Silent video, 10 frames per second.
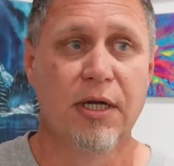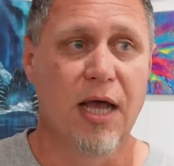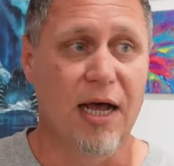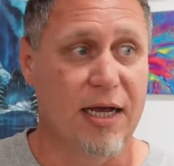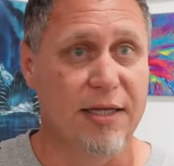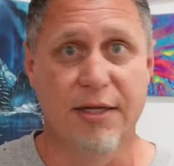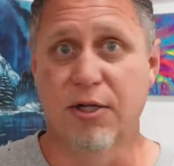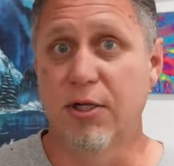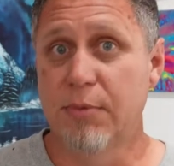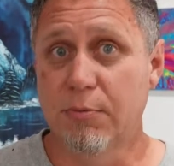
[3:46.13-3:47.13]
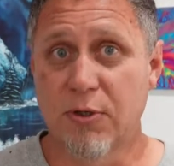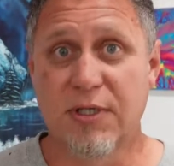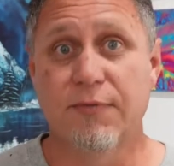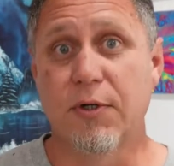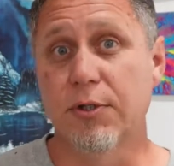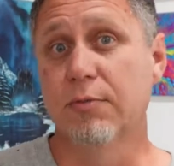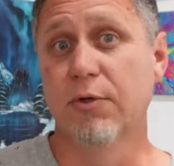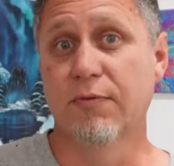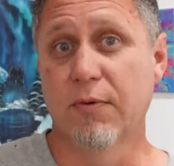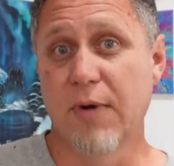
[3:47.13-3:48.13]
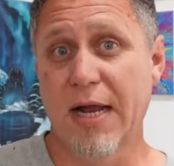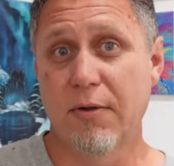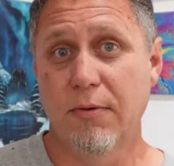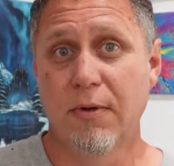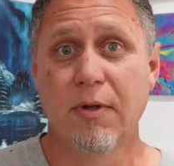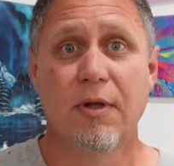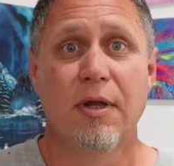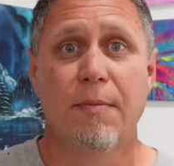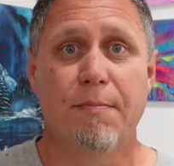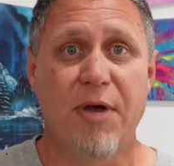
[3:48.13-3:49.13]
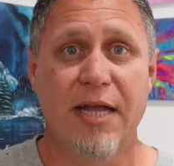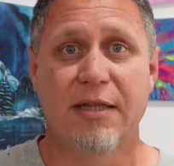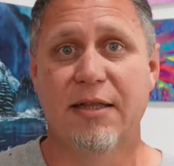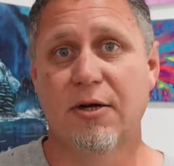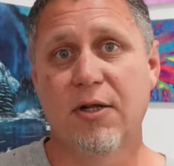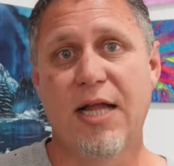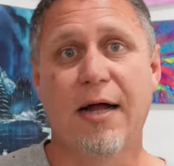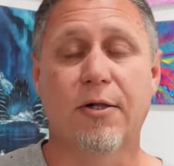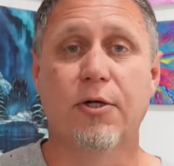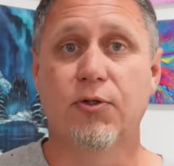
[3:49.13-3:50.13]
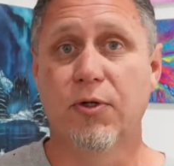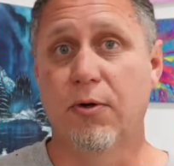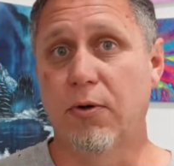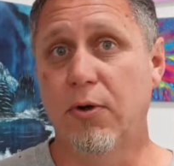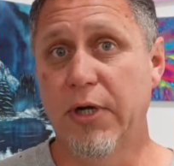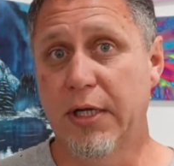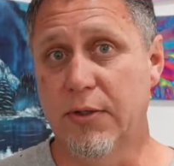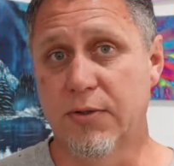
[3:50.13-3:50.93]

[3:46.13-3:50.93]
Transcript: They're a little bit more difficult to move around, but they're a lot closer to oils.